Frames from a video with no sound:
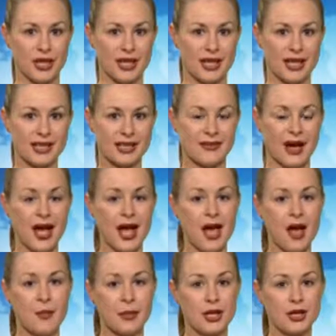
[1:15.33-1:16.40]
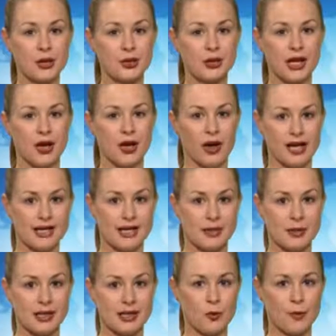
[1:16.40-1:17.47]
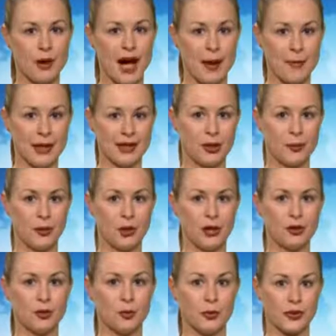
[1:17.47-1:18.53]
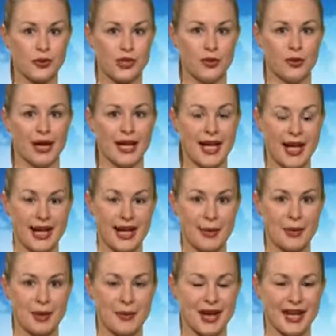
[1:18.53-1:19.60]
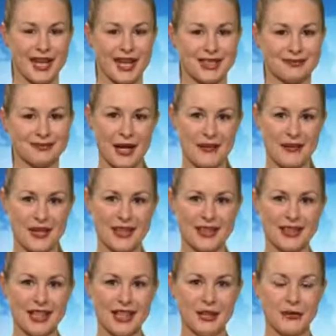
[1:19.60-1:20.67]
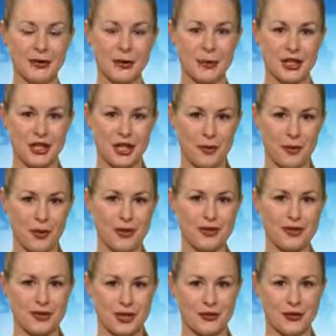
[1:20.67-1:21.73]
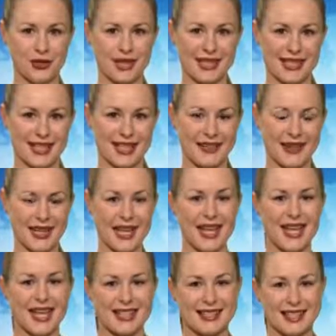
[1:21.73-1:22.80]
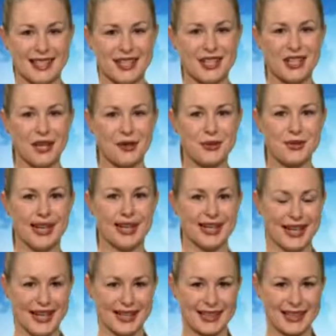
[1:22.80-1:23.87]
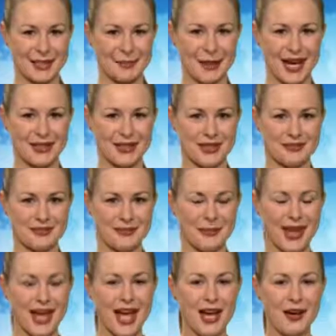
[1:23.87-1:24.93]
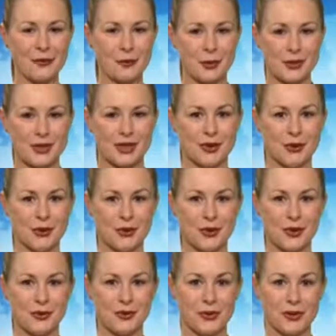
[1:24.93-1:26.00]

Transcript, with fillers: He had only one of 146 punts blocked, but that one resulted in a touchdown for the Rams on Sept. 23. Lynn blamed the block on Kaser holding the ball too long.